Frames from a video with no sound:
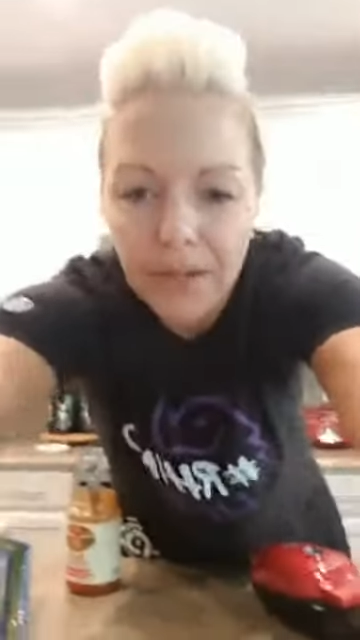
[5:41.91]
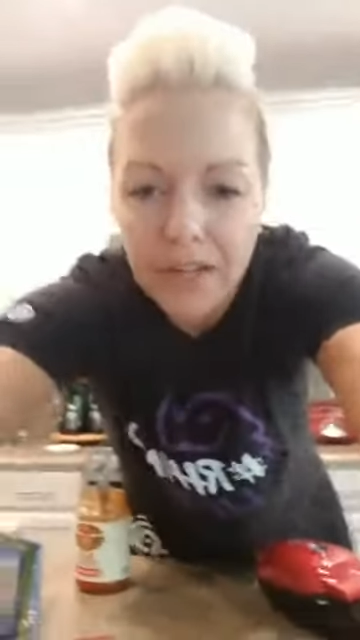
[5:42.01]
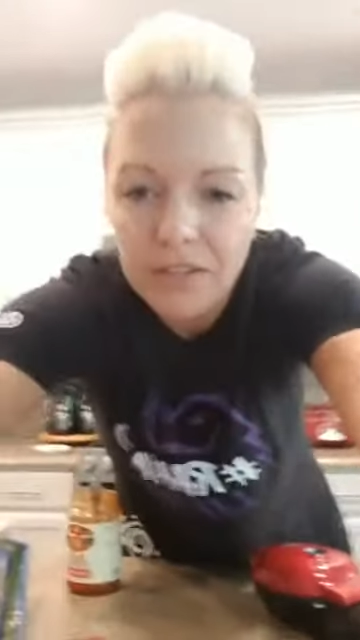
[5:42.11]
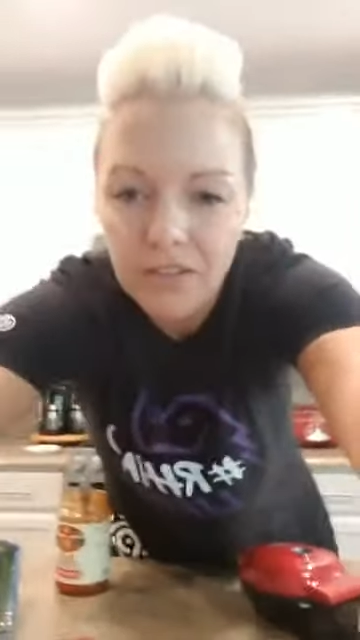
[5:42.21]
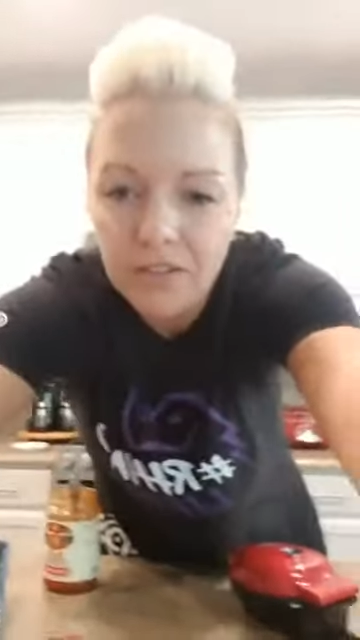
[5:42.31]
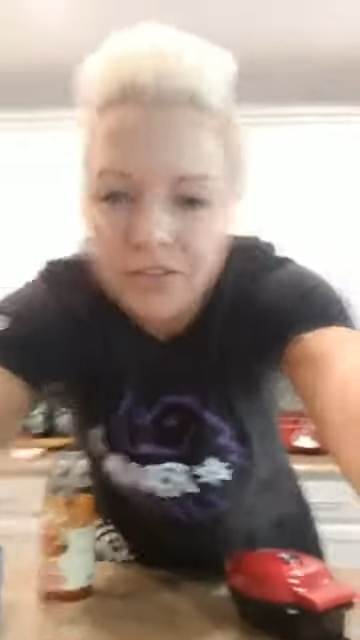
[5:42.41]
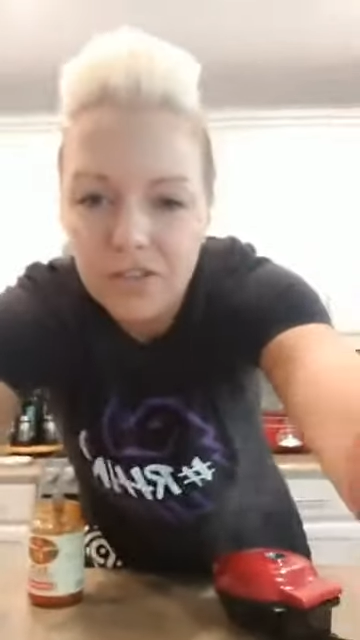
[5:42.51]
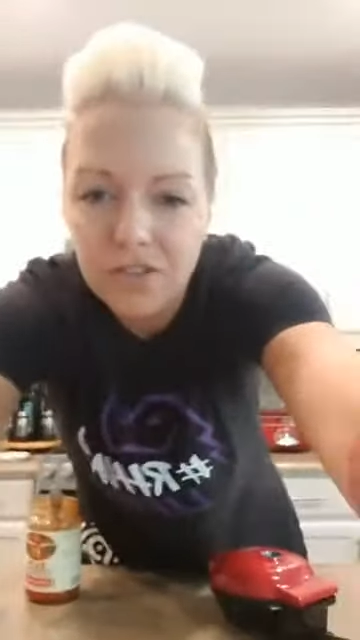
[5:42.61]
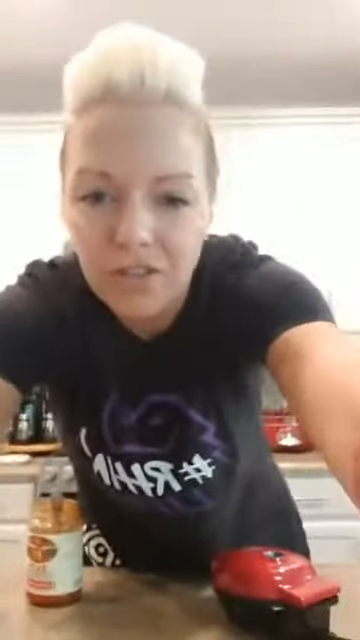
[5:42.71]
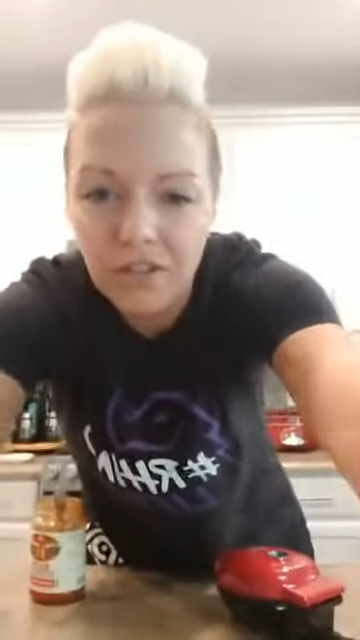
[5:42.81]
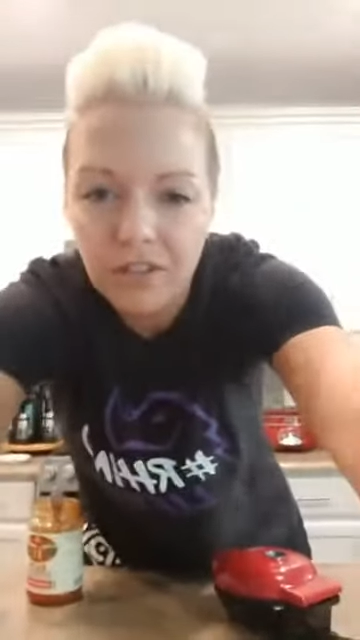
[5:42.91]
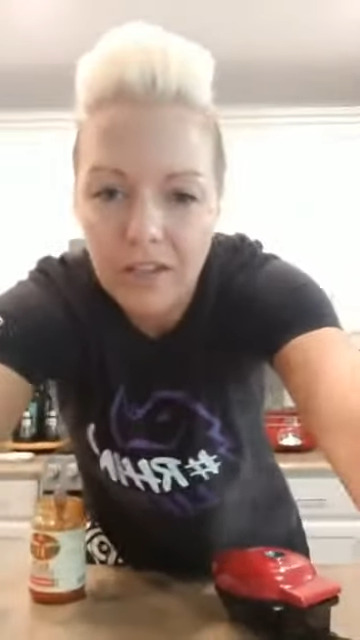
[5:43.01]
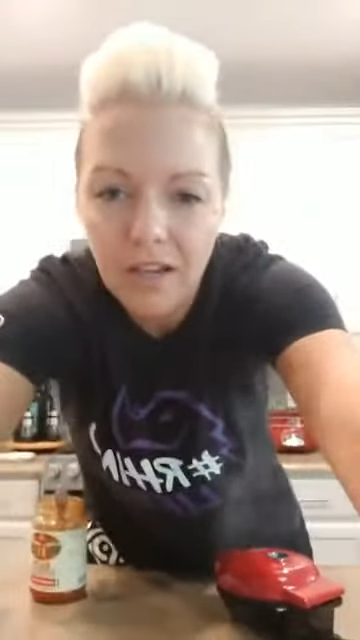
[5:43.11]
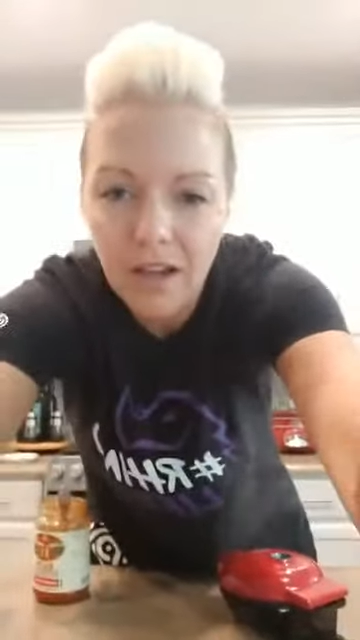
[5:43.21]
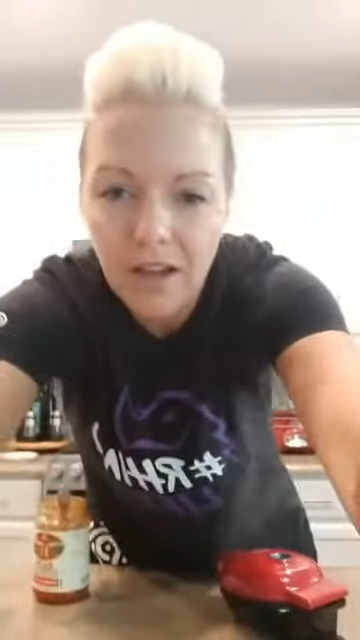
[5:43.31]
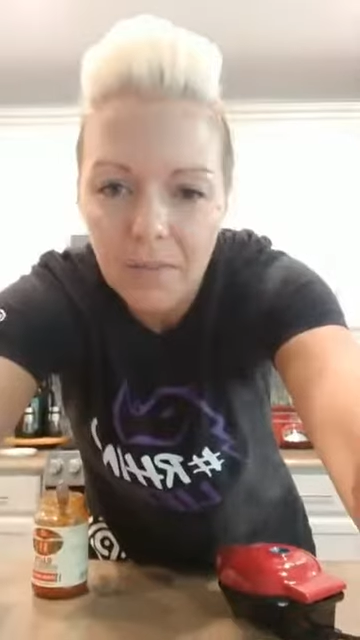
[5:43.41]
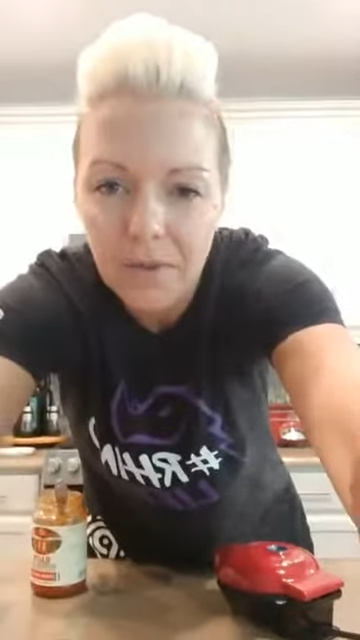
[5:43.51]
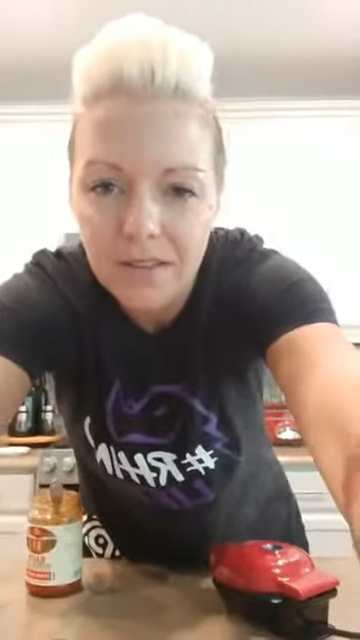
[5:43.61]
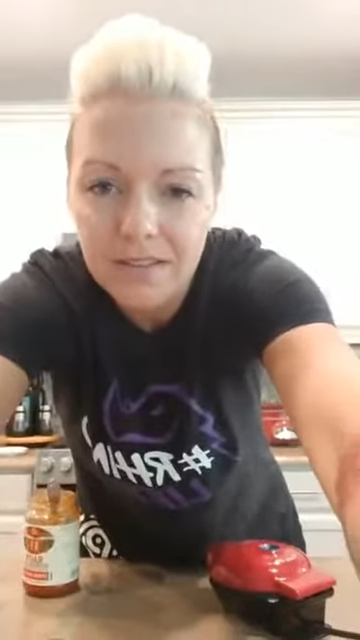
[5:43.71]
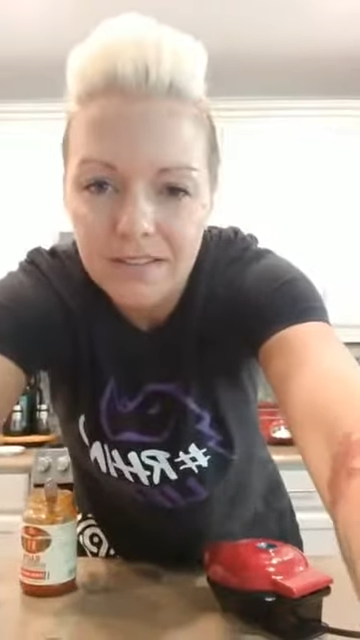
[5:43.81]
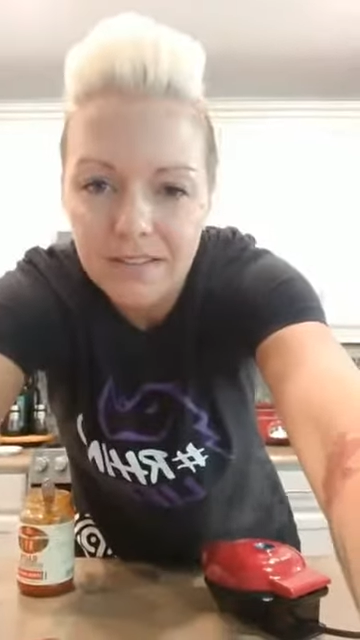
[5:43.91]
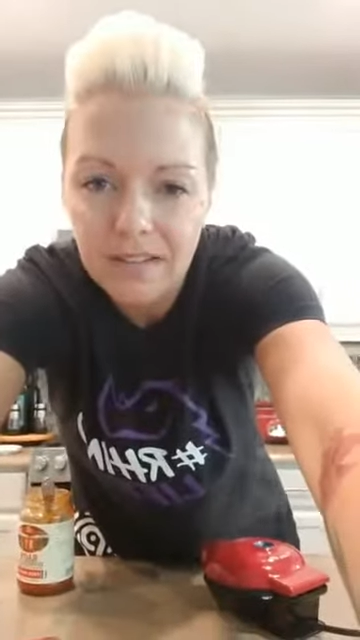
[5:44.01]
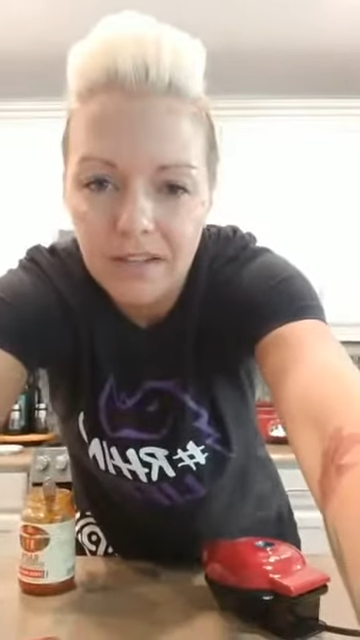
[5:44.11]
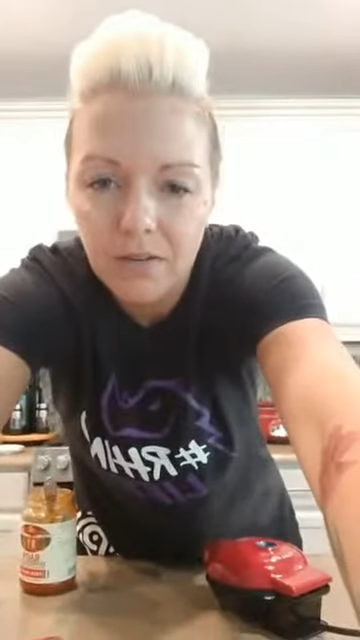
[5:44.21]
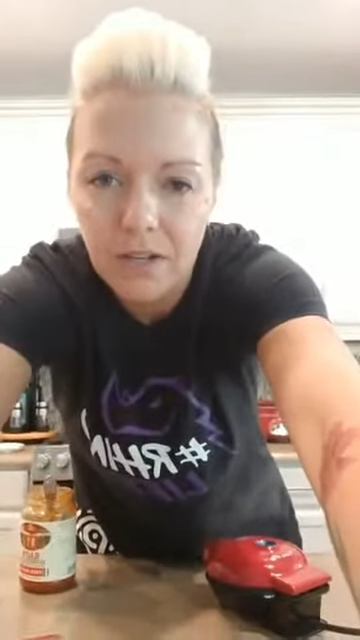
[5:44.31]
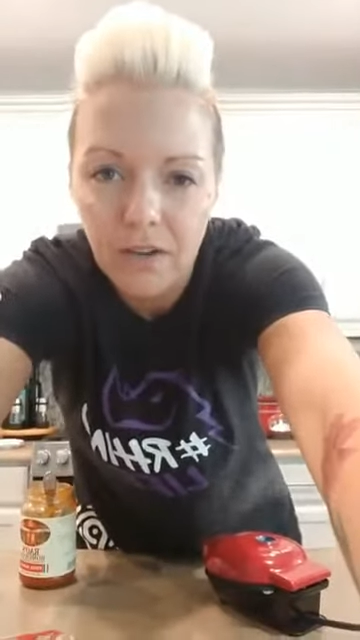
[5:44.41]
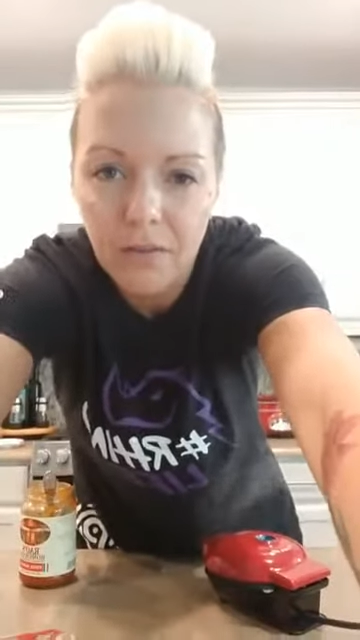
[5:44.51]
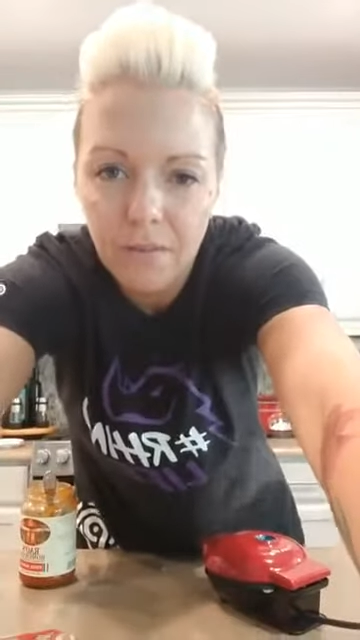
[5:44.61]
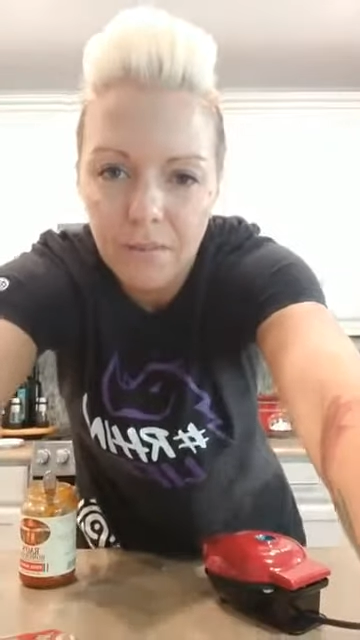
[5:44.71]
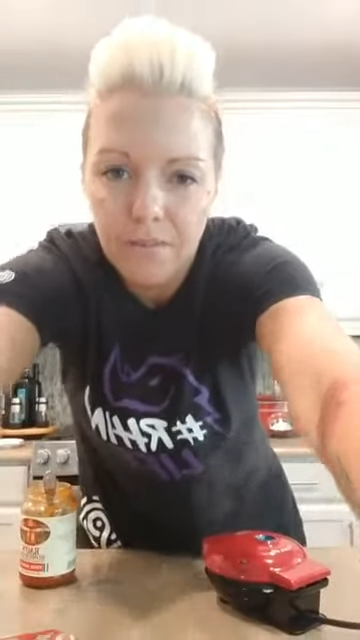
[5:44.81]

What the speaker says: and you're just generally a hot mess. There we go.